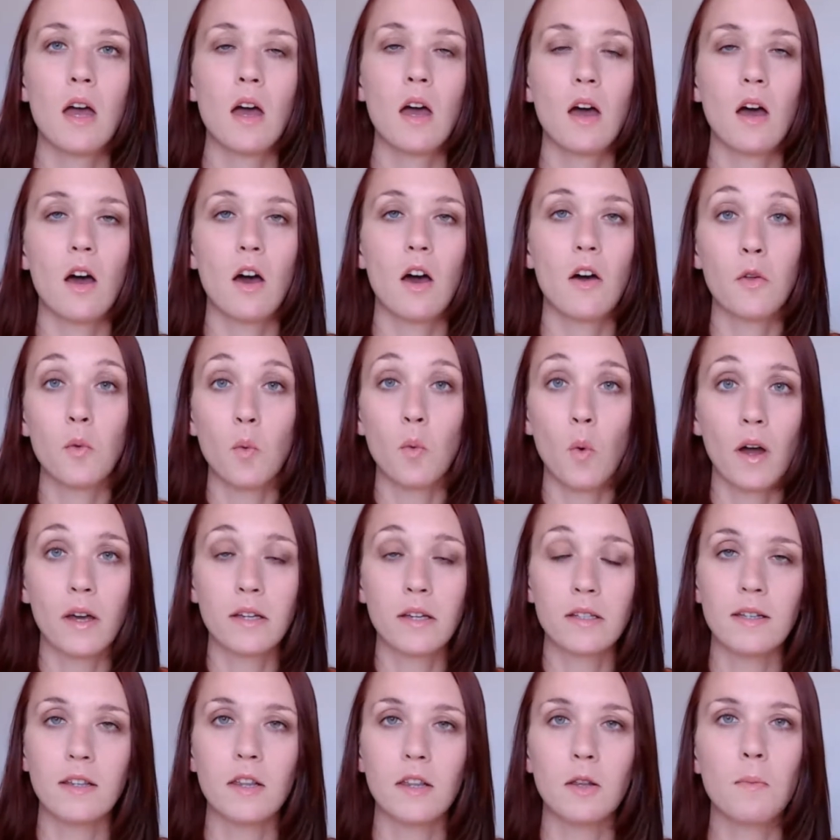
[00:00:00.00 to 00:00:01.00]
otherwise
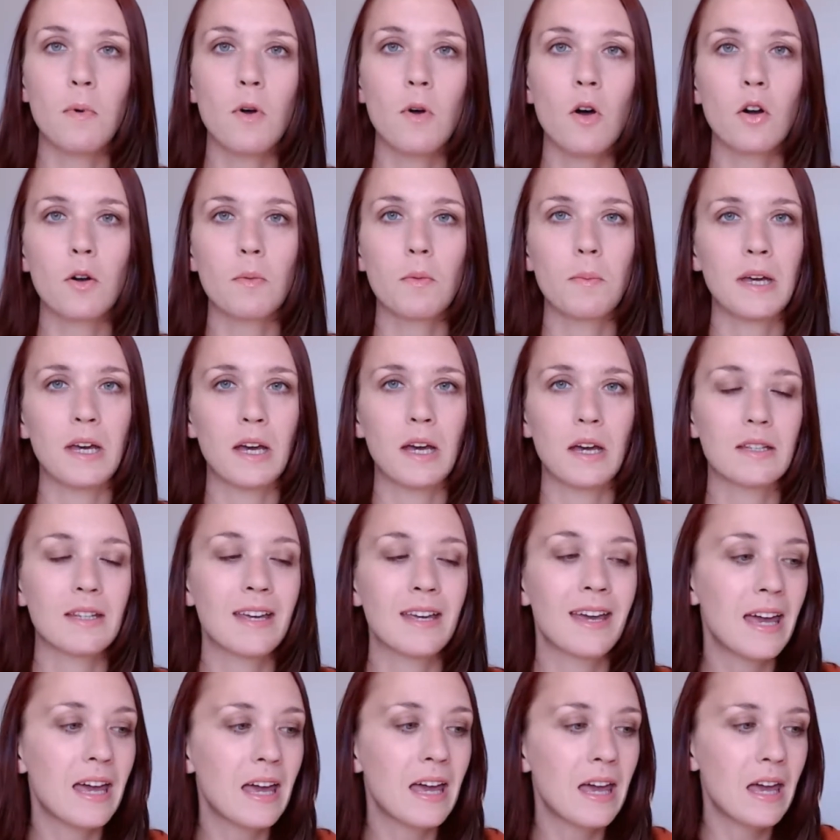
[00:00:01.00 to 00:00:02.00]
in the book, because
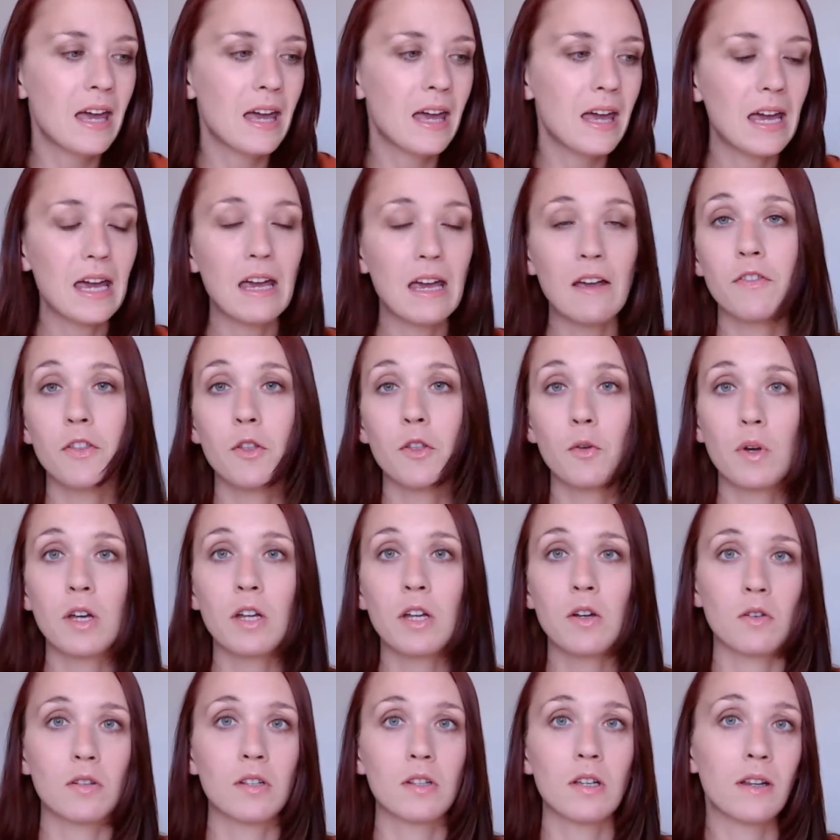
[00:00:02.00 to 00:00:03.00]
if the reader
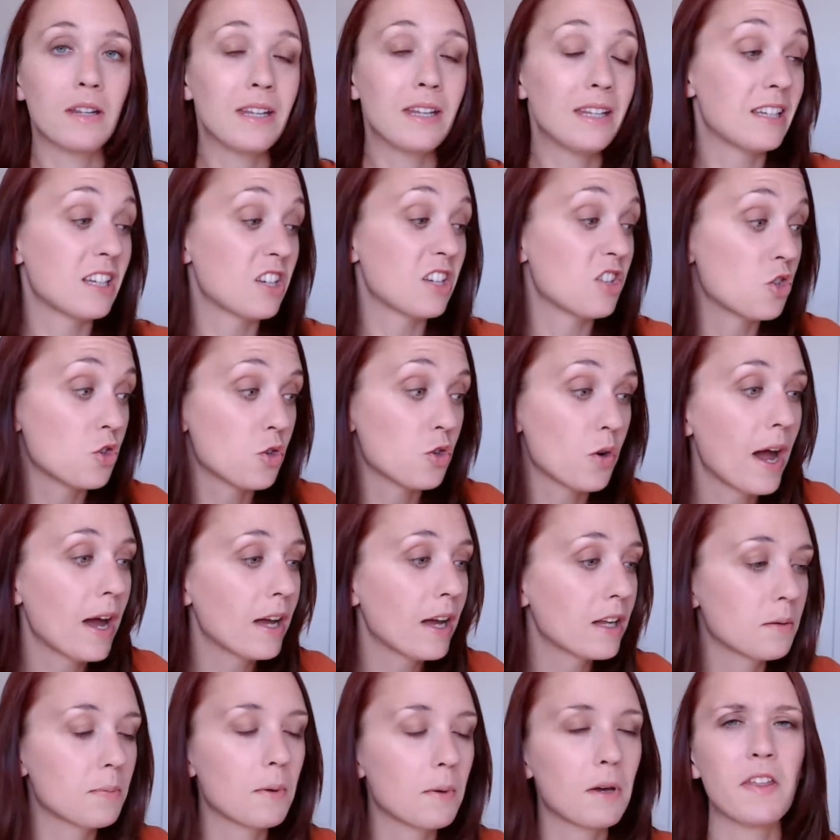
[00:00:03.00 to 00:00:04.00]
is suddenly distracted
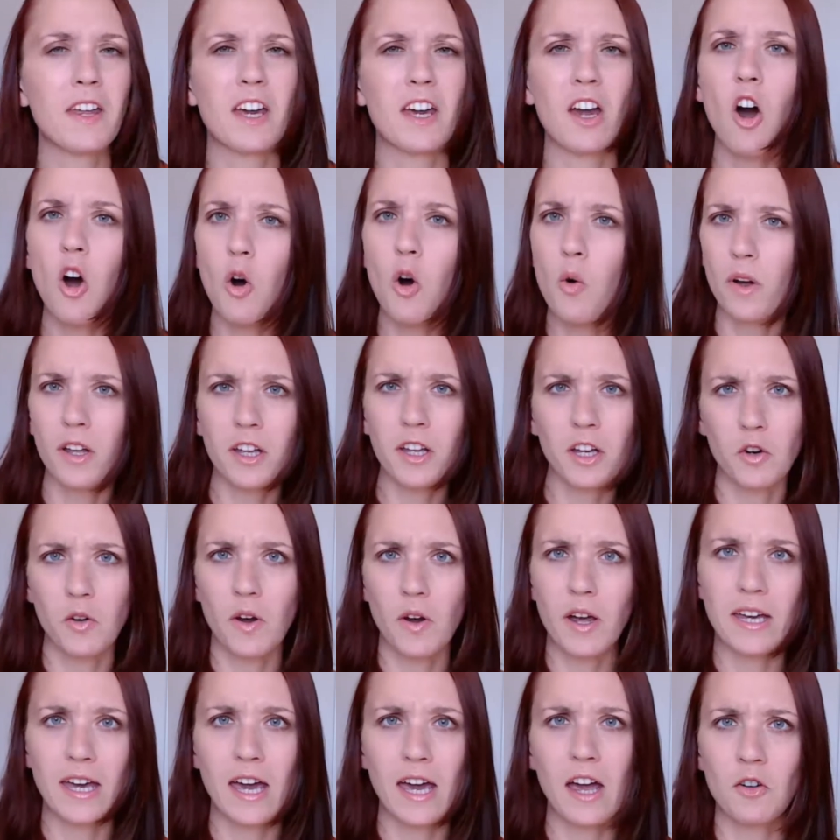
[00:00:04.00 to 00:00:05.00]
by thinking, "Oh, what a great
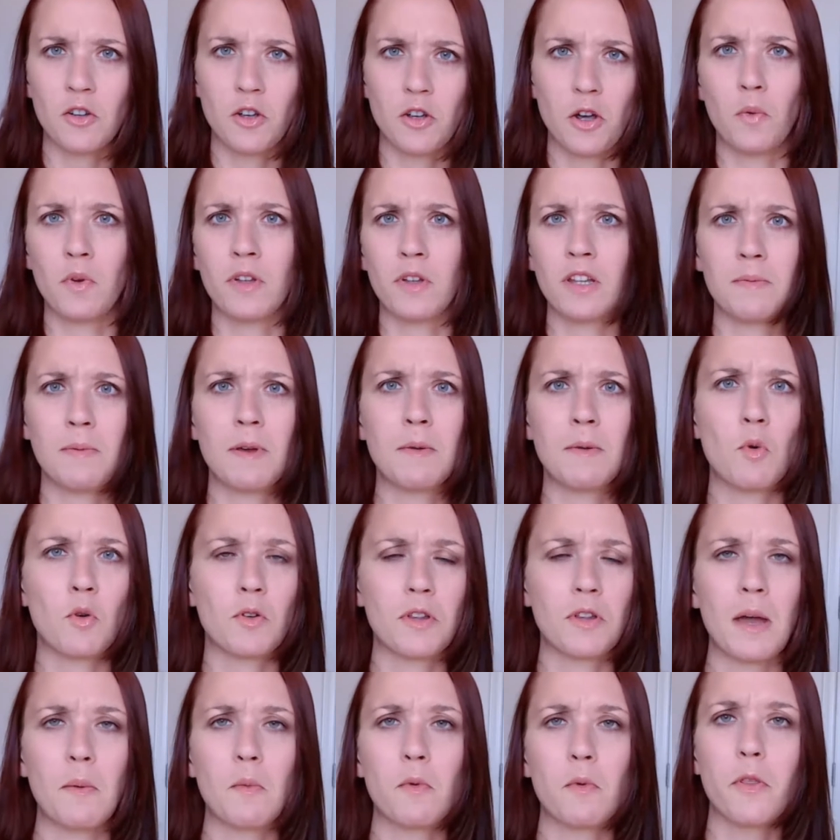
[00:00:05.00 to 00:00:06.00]
character, I want to spend more
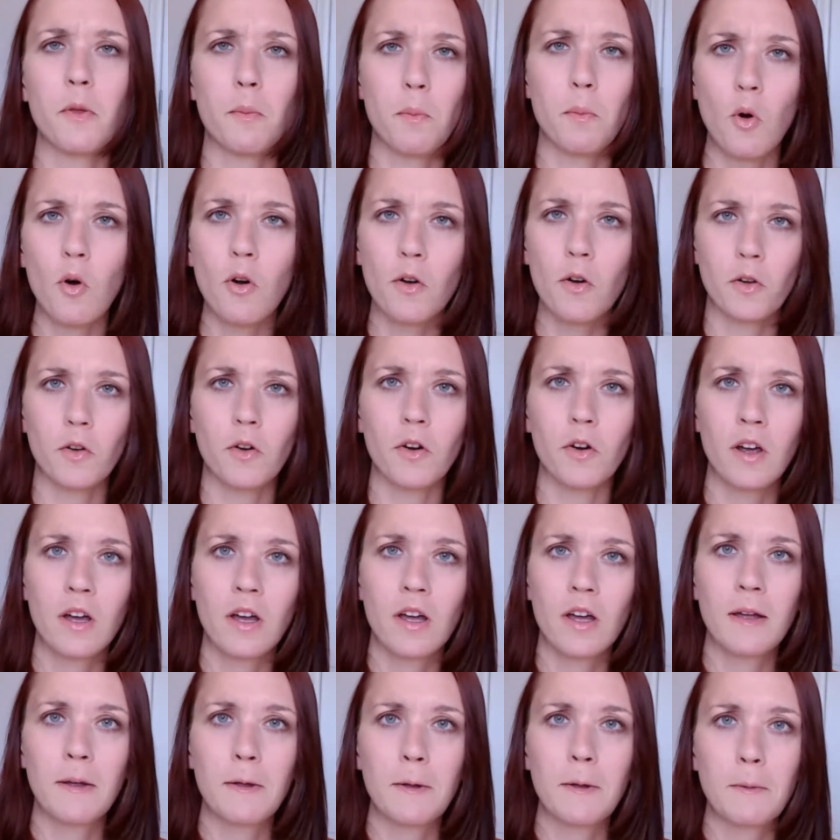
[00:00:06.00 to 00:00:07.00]
time with the porter,"
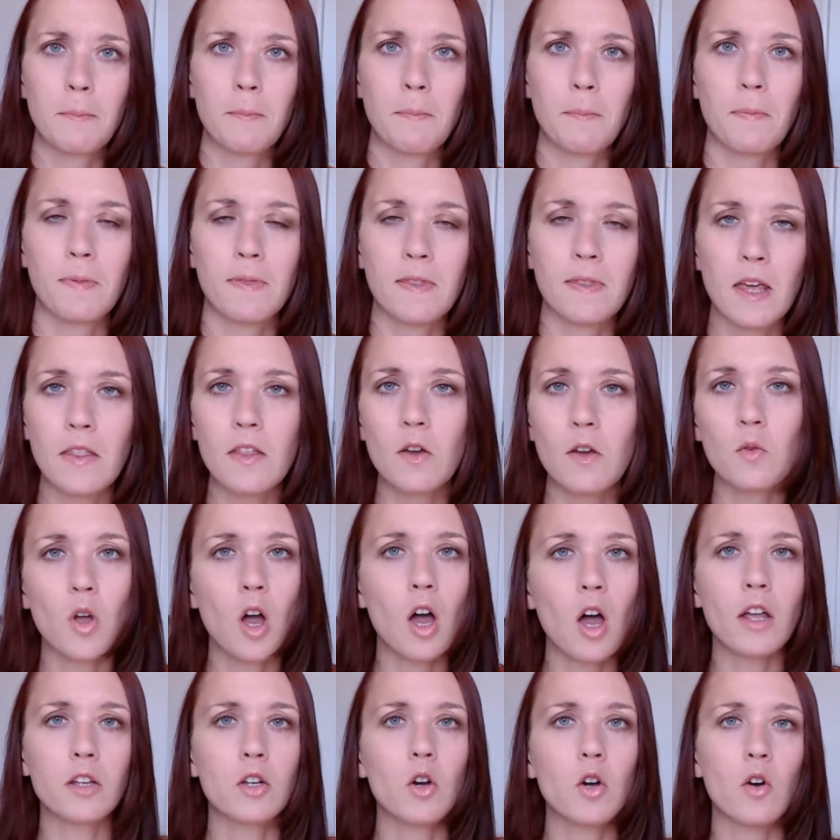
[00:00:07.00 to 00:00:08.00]
then they're
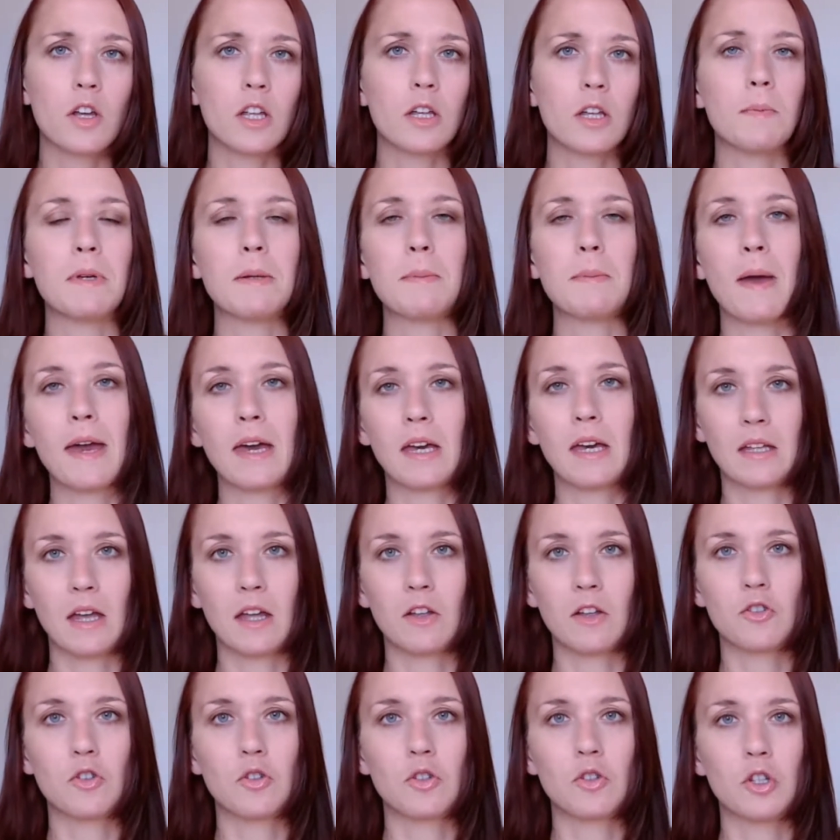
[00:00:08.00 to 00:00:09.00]
not going to be paying
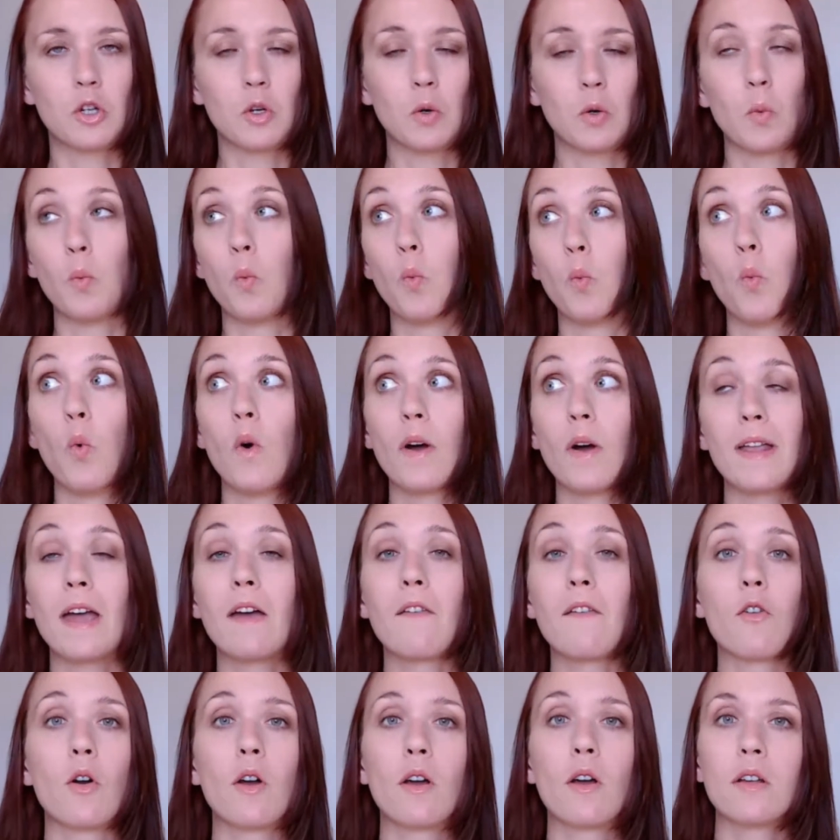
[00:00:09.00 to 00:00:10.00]
attention to whatever
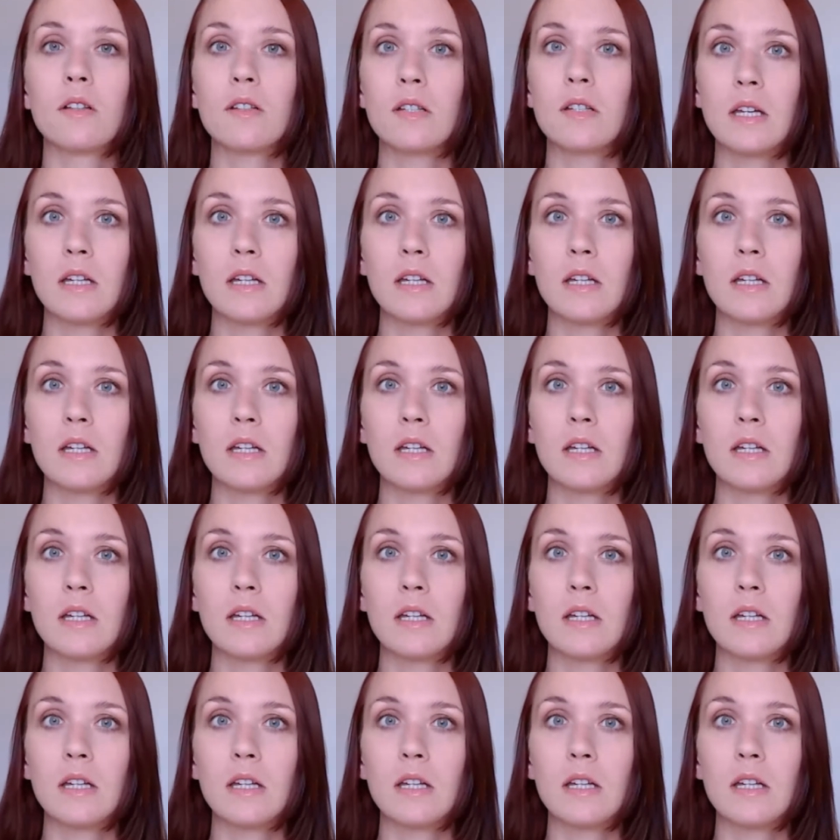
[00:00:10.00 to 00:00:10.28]
else is